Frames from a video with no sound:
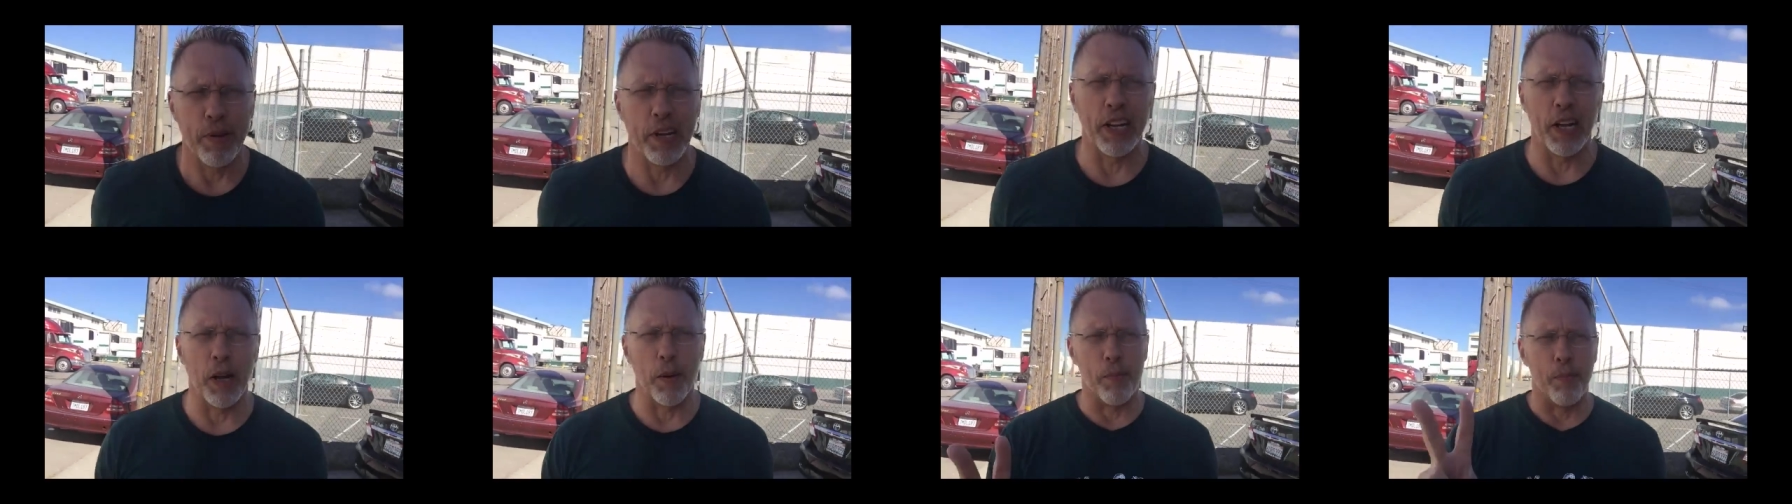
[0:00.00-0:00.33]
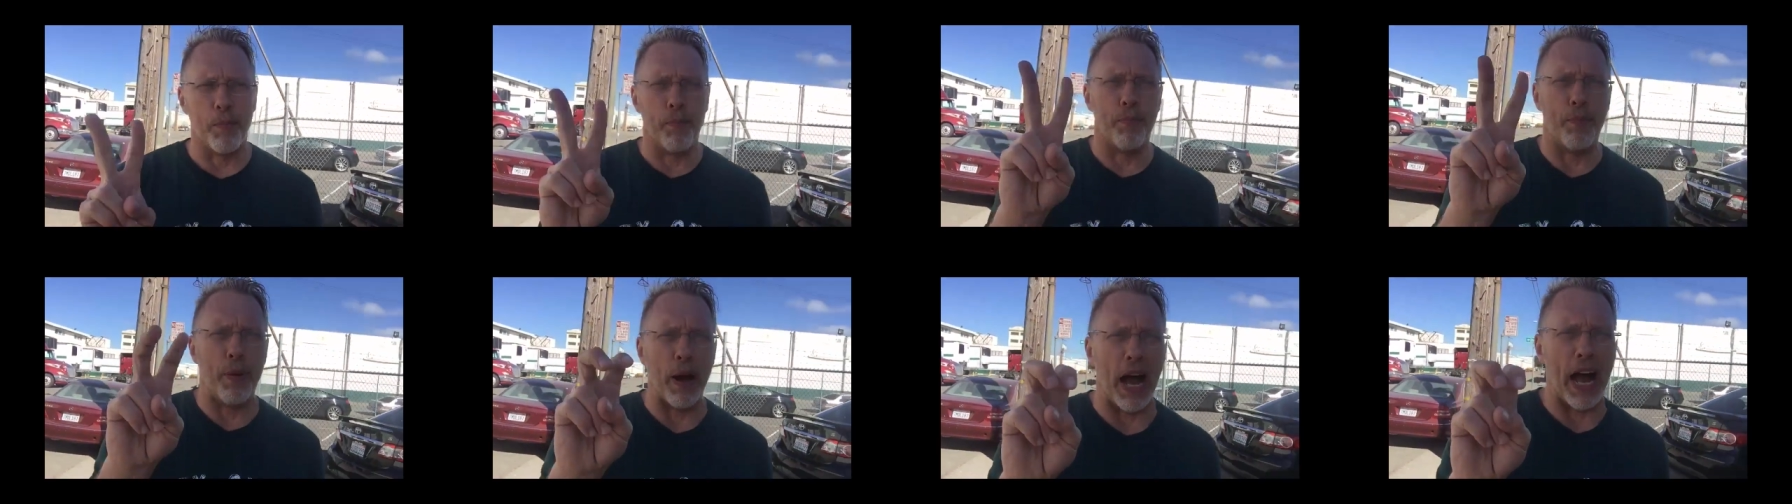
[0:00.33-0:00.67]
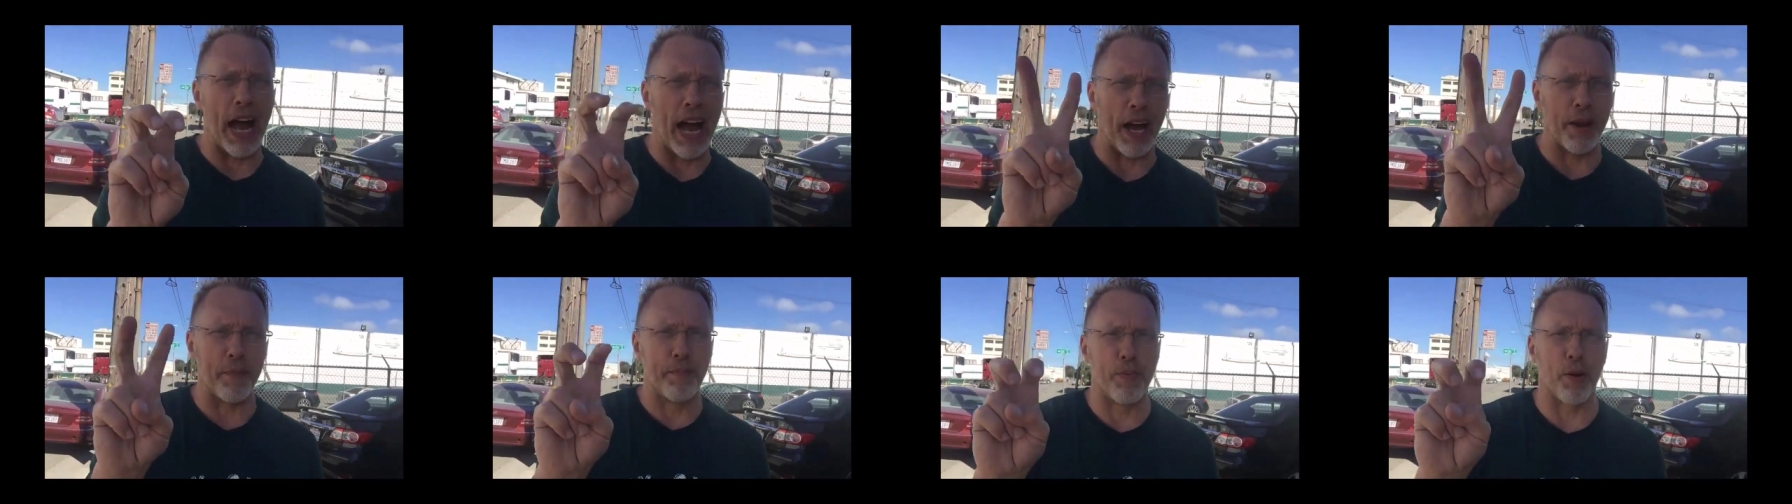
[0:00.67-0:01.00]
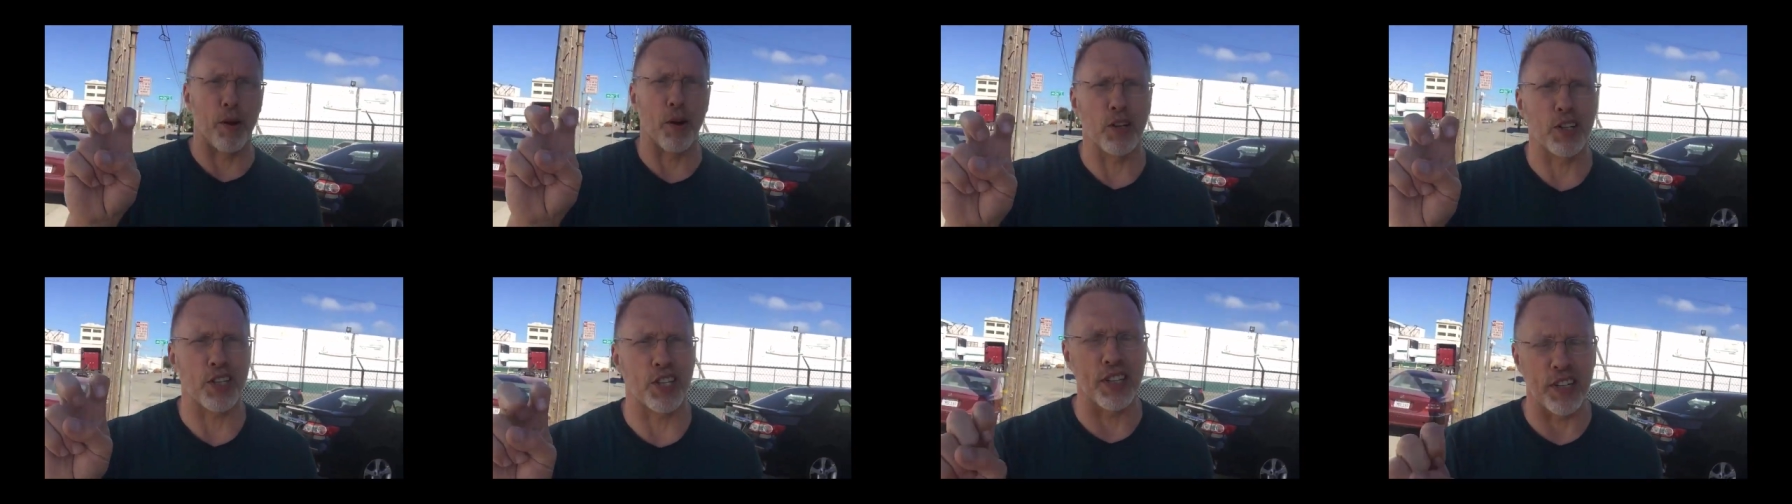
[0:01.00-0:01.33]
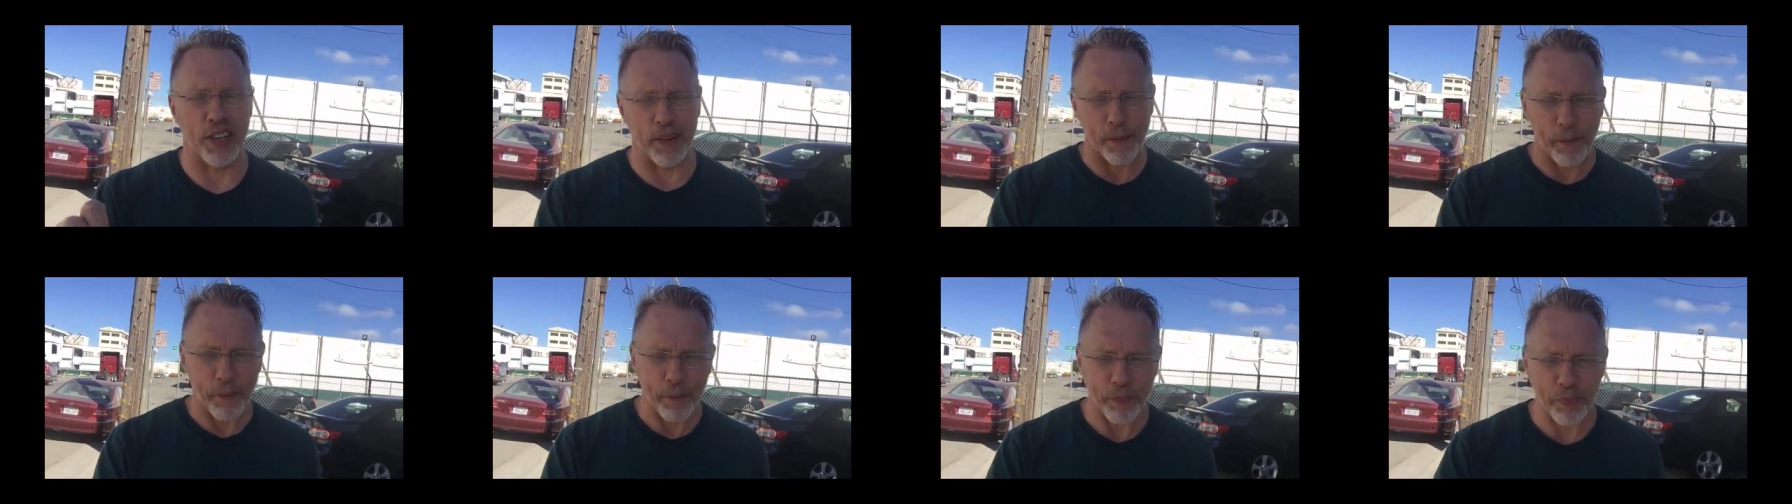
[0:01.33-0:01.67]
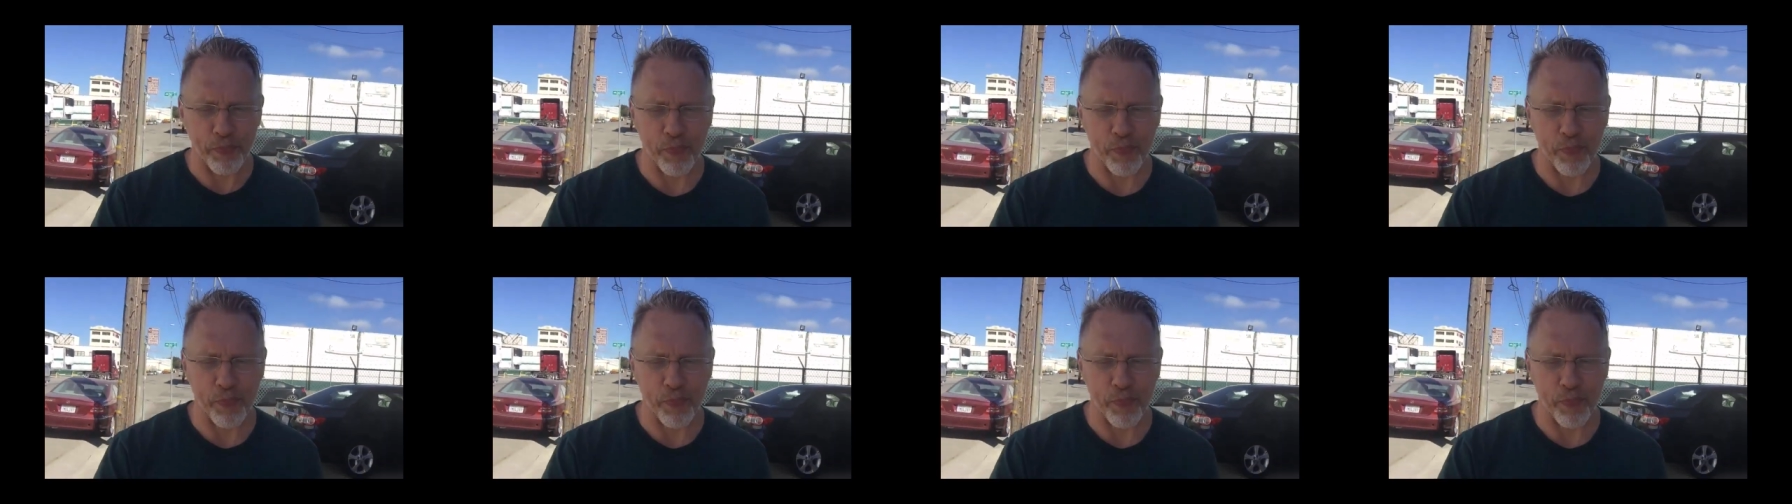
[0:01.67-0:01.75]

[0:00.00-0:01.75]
being a bad person